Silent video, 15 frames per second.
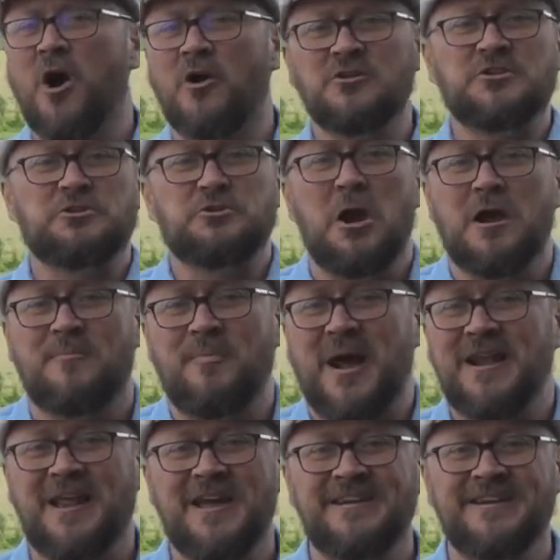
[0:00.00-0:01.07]
aren't struck
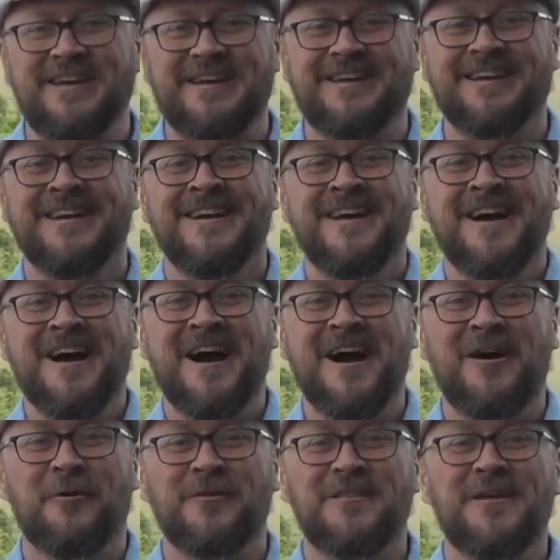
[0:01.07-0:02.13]
by lightning,
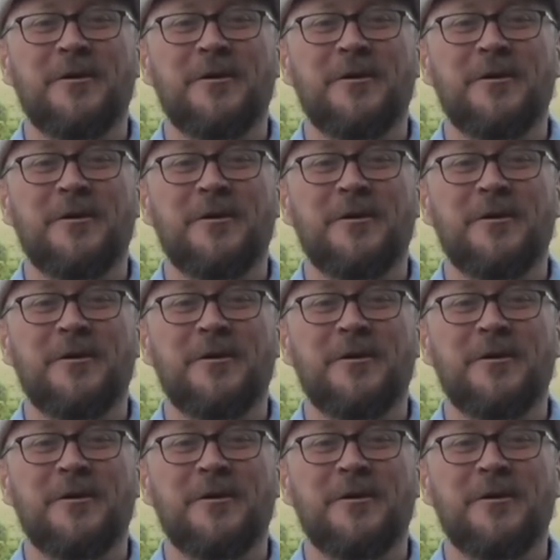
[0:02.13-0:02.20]
or